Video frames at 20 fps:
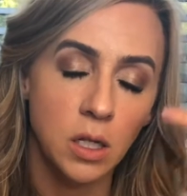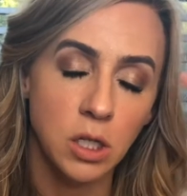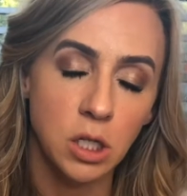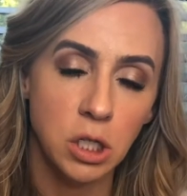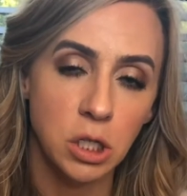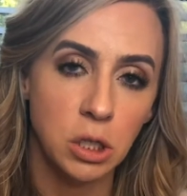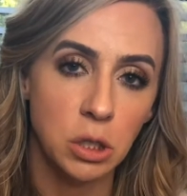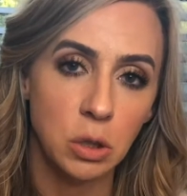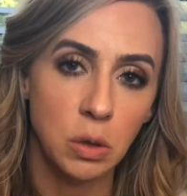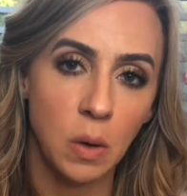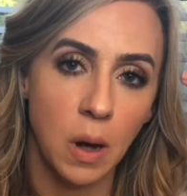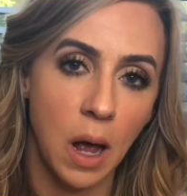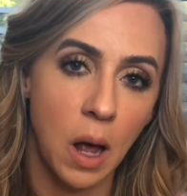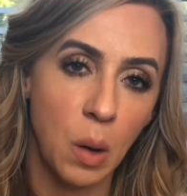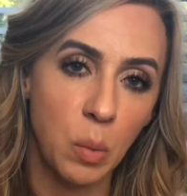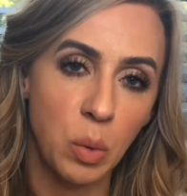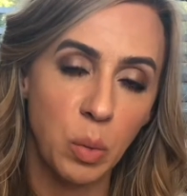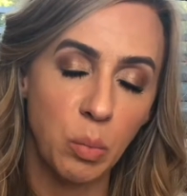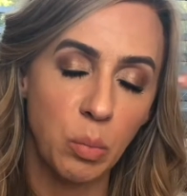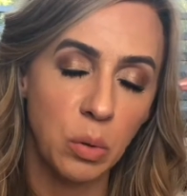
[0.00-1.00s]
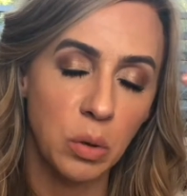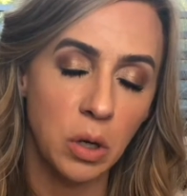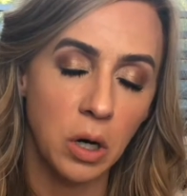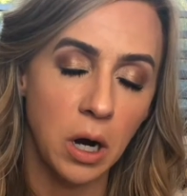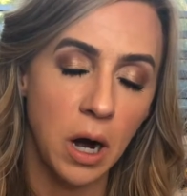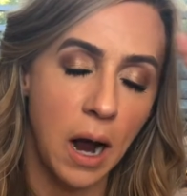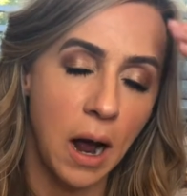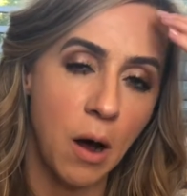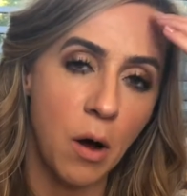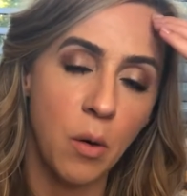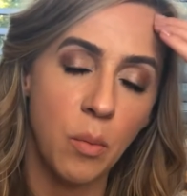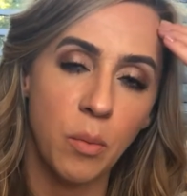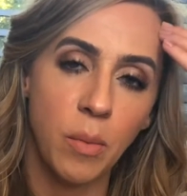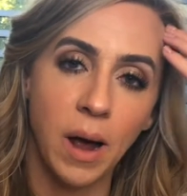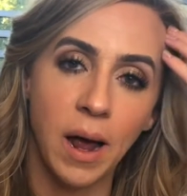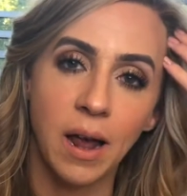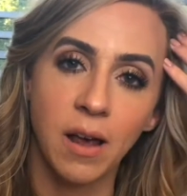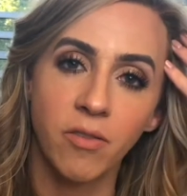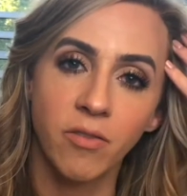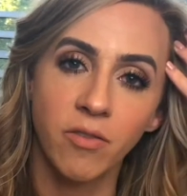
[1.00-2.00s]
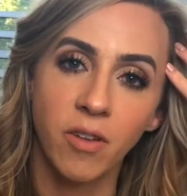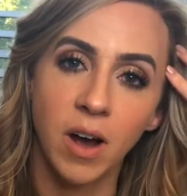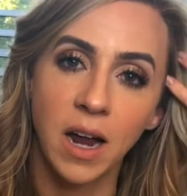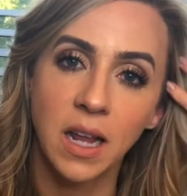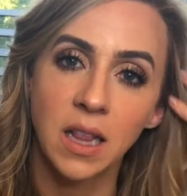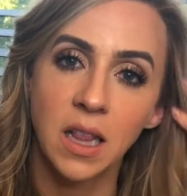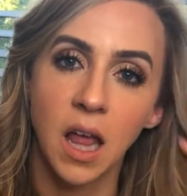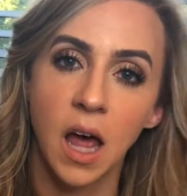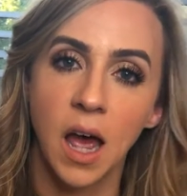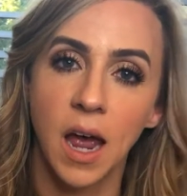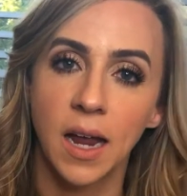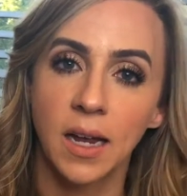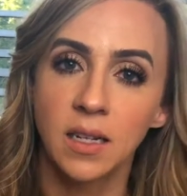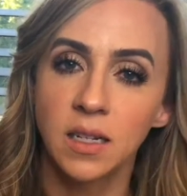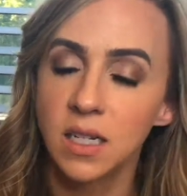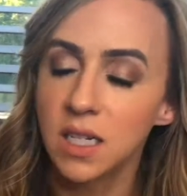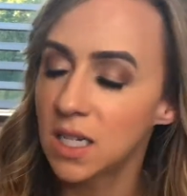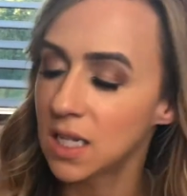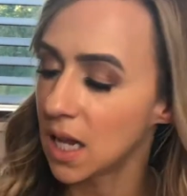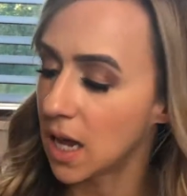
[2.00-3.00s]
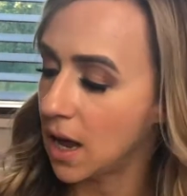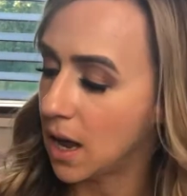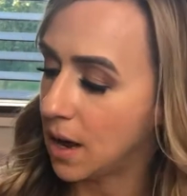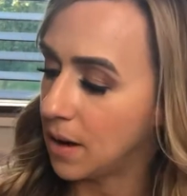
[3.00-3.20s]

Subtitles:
to help blur out my fine lines,